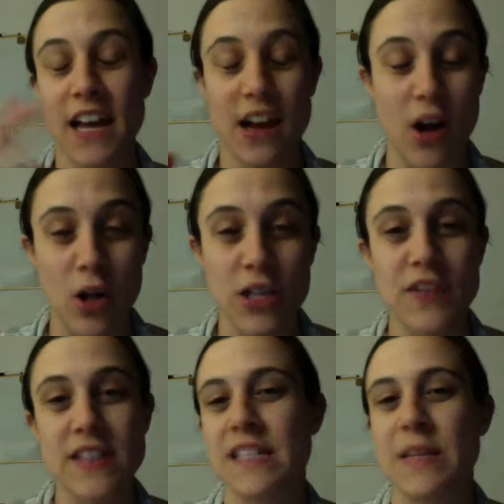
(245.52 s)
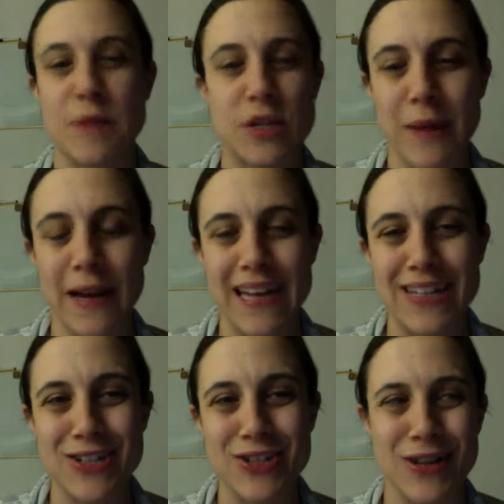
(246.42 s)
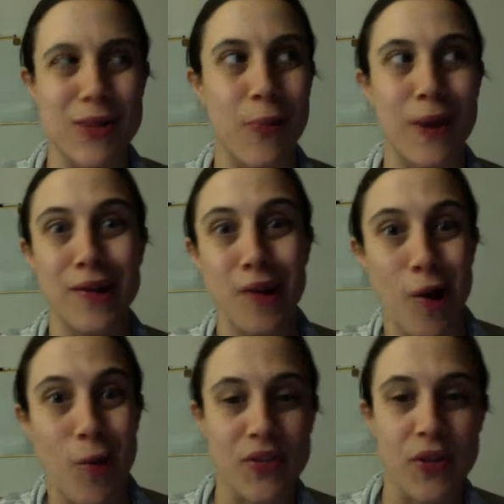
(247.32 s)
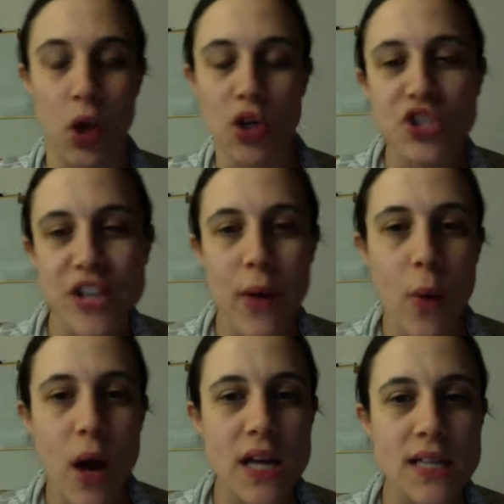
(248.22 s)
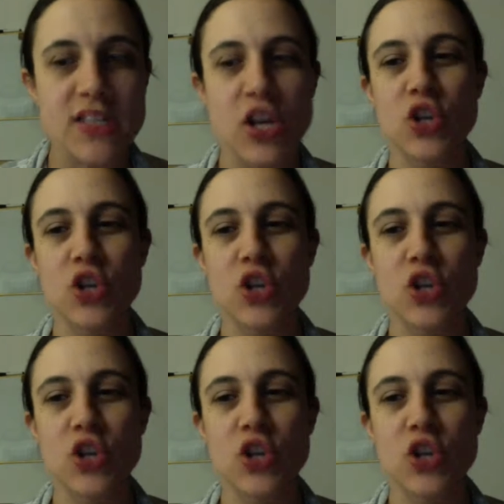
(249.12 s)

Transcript: All of us in the Beachbody industry, we know what the launch date was,